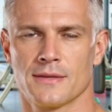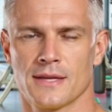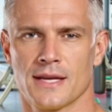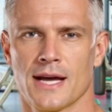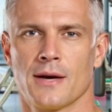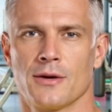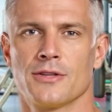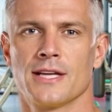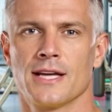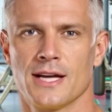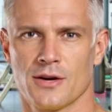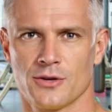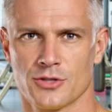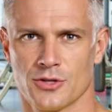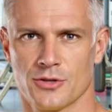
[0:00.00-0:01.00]

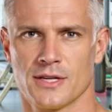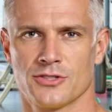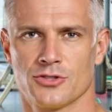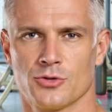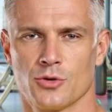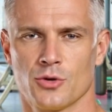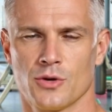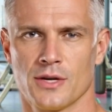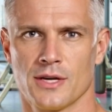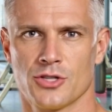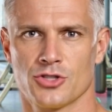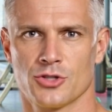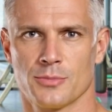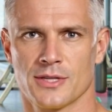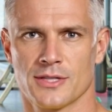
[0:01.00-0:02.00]
LDL cholesterol
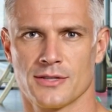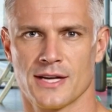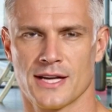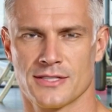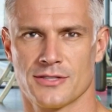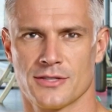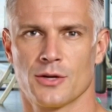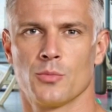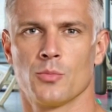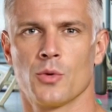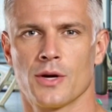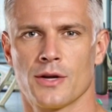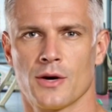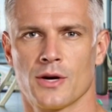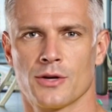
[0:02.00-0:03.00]
should be less than
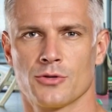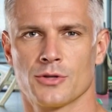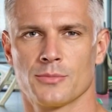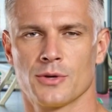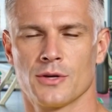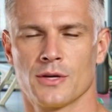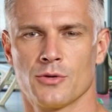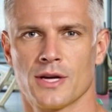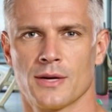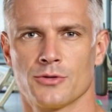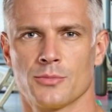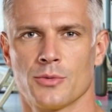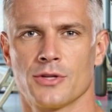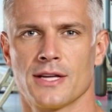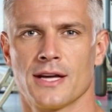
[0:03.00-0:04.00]
100 milligrams
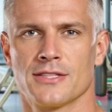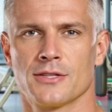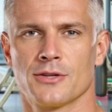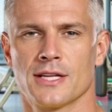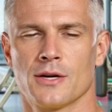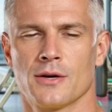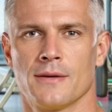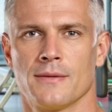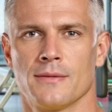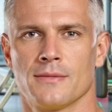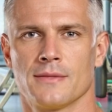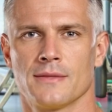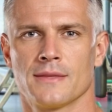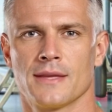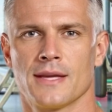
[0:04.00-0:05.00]
per deciliter.
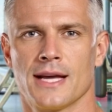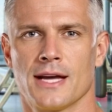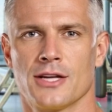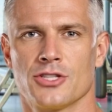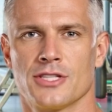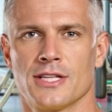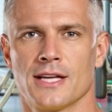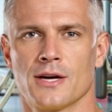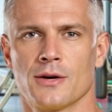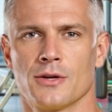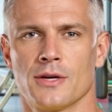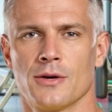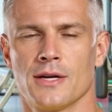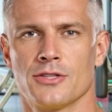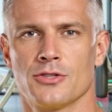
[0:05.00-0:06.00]
HDL
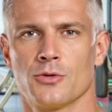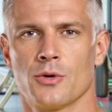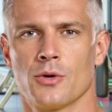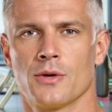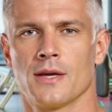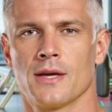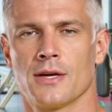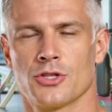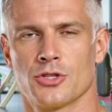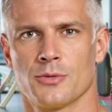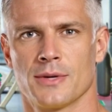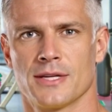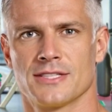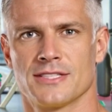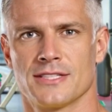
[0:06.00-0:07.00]
cholesterol should
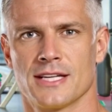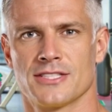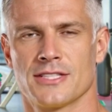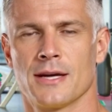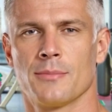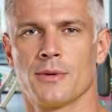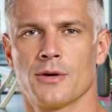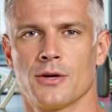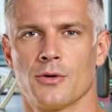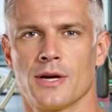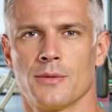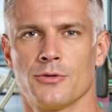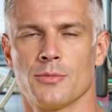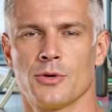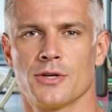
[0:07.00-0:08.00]
be 60
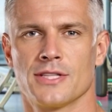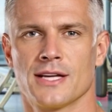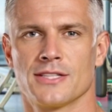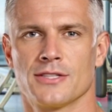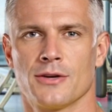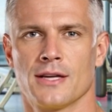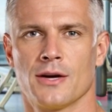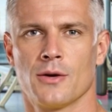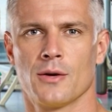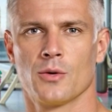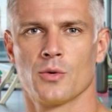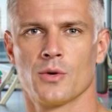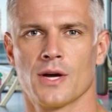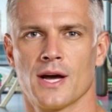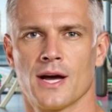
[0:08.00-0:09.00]
milligrams per deciliter
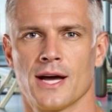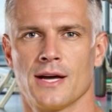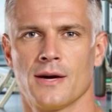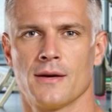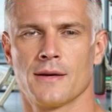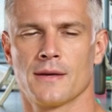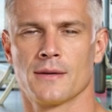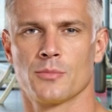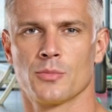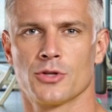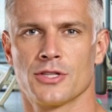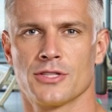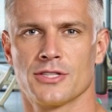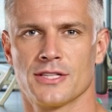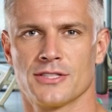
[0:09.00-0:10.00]
or higher,
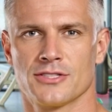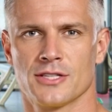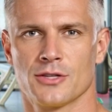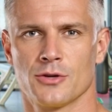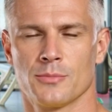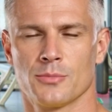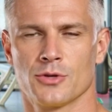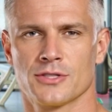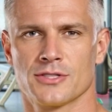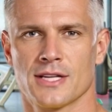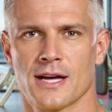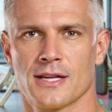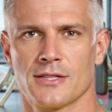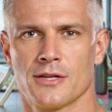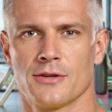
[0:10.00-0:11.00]
which is considered
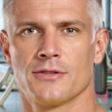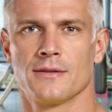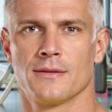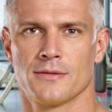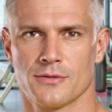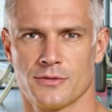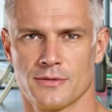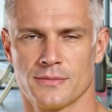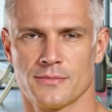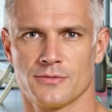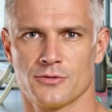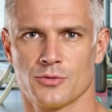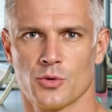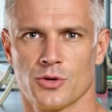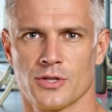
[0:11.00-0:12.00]
protective.
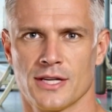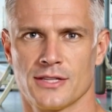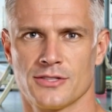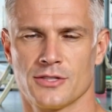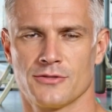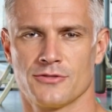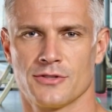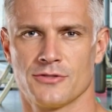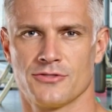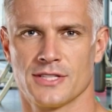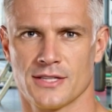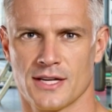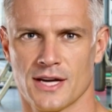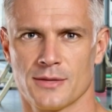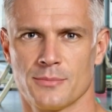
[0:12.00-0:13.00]
40 to
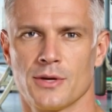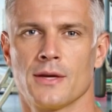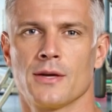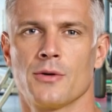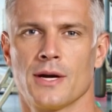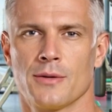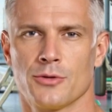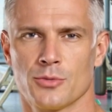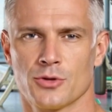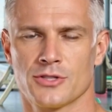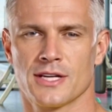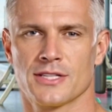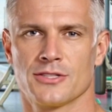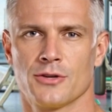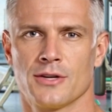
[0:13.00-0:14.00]
59 milligrams per
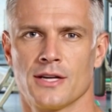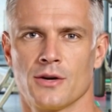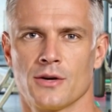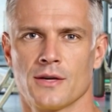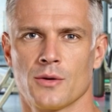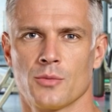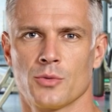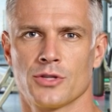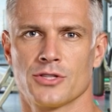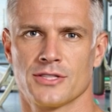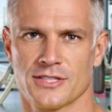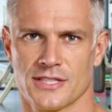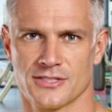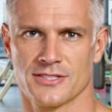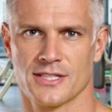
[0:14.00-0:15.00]
deciliter, which is
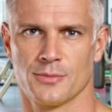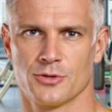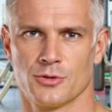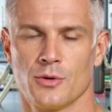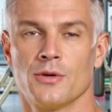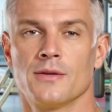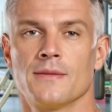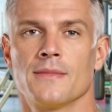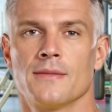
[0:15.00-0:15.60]
acceptable.